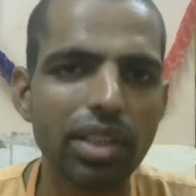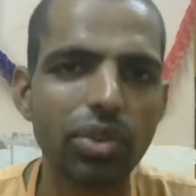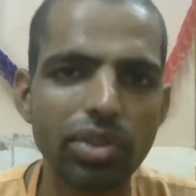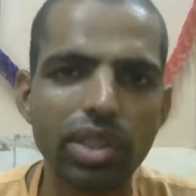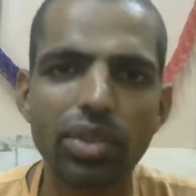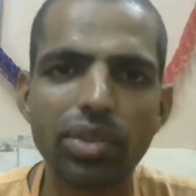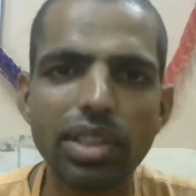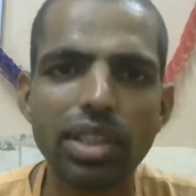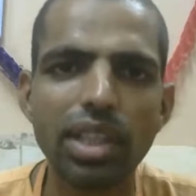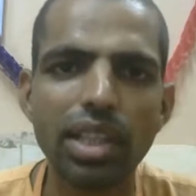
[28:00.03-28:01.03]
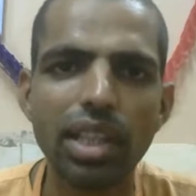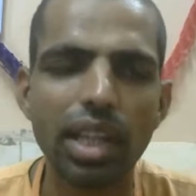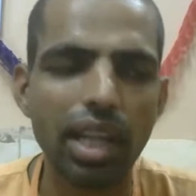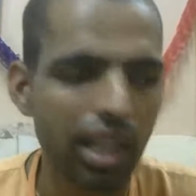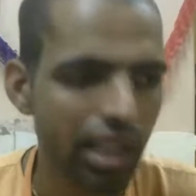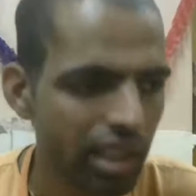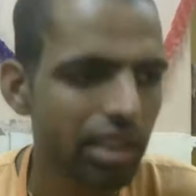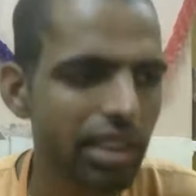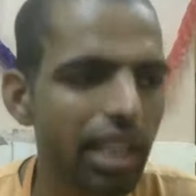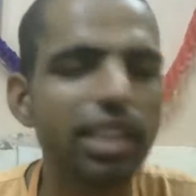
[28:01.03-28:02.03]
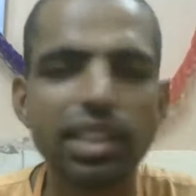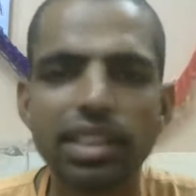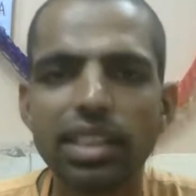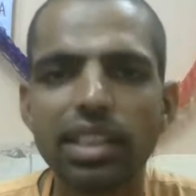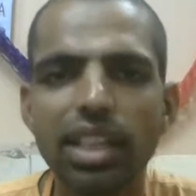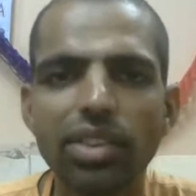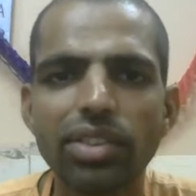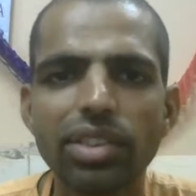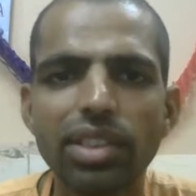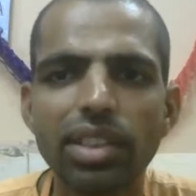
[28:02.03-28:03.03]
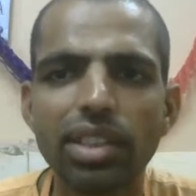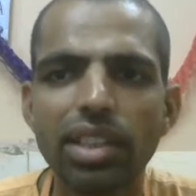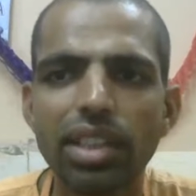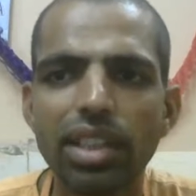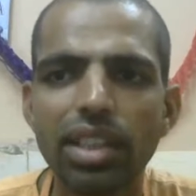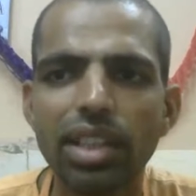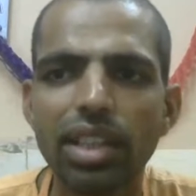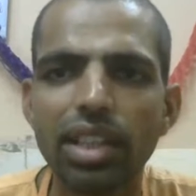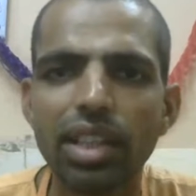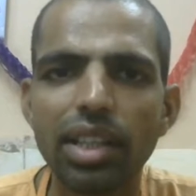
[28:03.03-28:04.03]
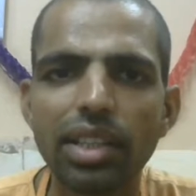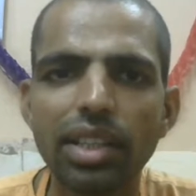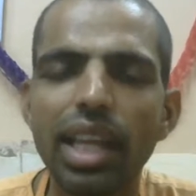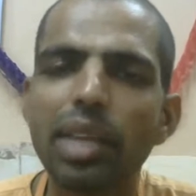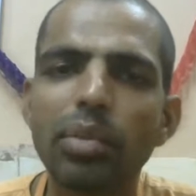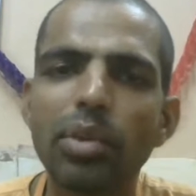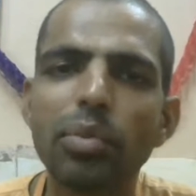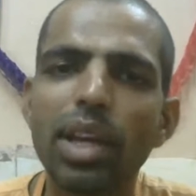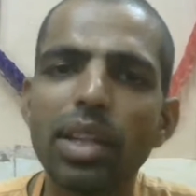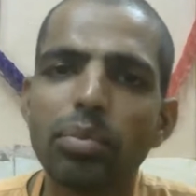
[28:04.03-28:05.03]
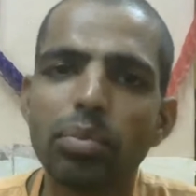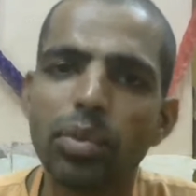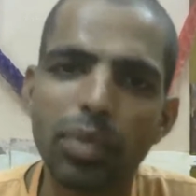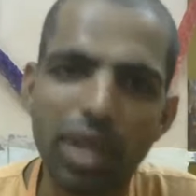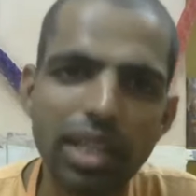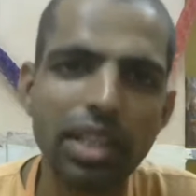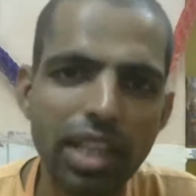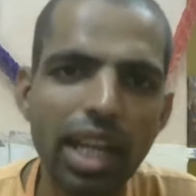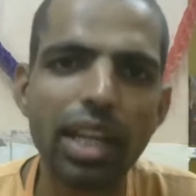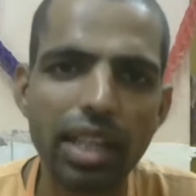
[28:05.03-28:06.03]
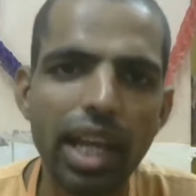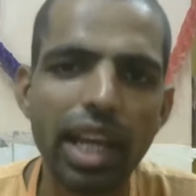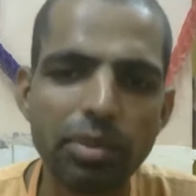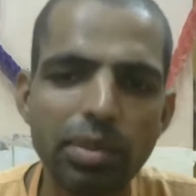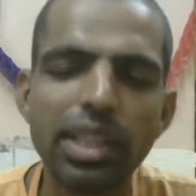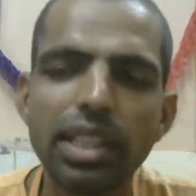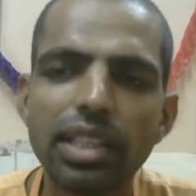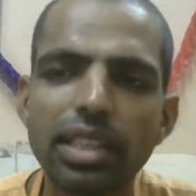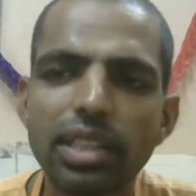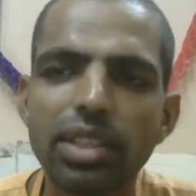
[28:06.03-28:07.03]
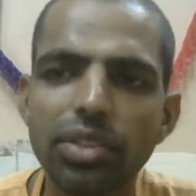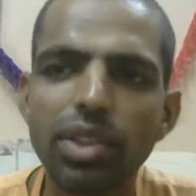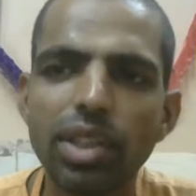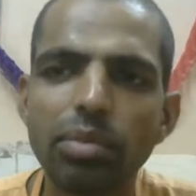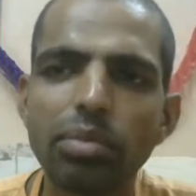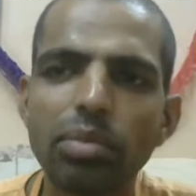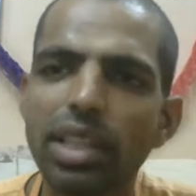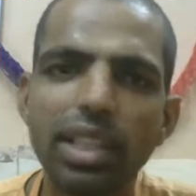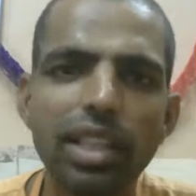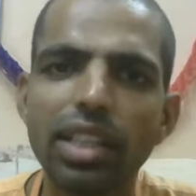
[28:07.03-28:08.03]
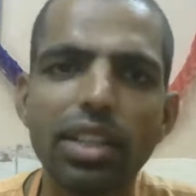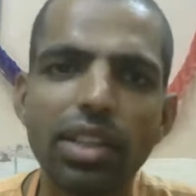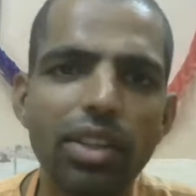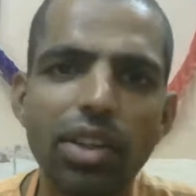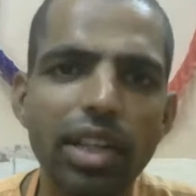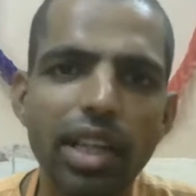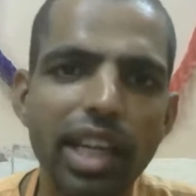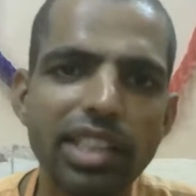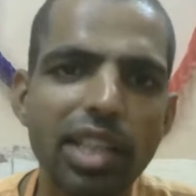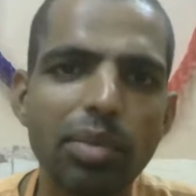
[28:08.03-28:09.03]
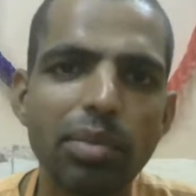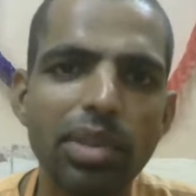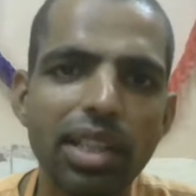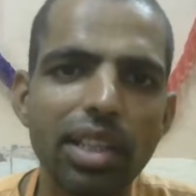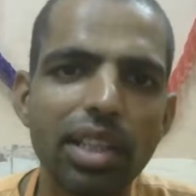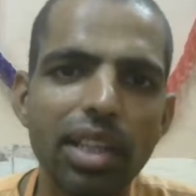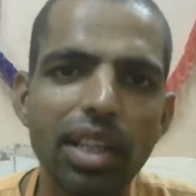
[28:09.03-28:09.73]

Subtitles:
do service and chant 16 rounds. Then Prabhupada explained this to him, but he not accept the